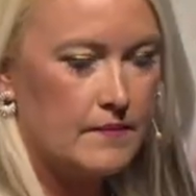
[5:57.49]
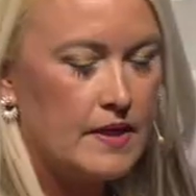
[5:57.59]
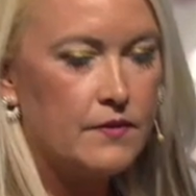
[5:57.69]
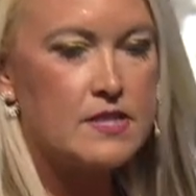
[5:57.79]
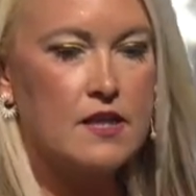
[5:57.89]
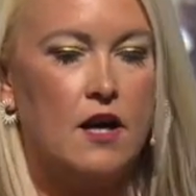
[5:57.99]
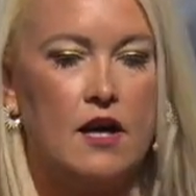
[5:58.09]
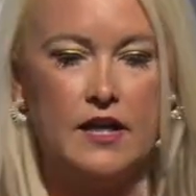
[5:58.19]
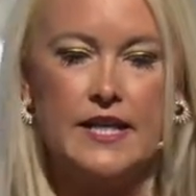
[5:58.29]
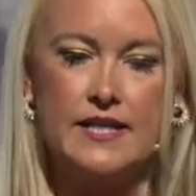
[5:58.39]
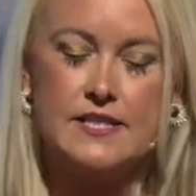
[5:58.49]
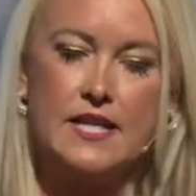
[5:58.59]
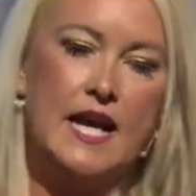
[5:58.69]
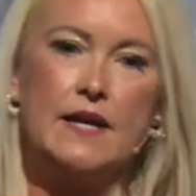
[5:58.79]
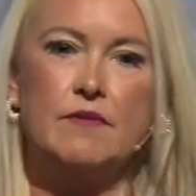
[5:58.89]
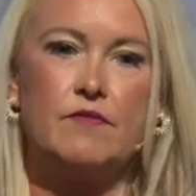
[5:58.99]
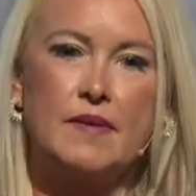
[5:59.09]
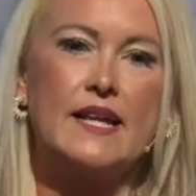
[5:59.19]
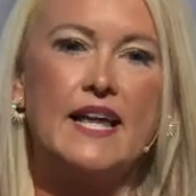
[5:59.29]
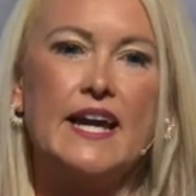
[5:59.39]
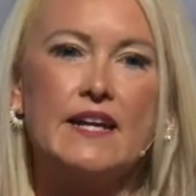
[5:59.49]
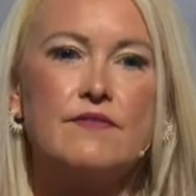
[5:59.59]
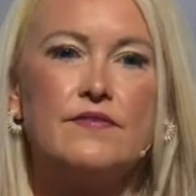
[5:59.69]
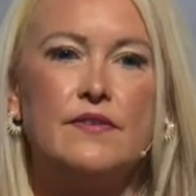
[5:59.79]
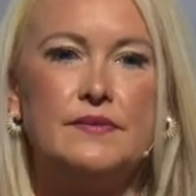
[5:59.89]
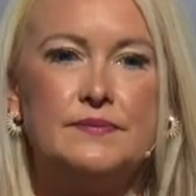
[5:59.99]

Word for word: it was the hardest time of my life.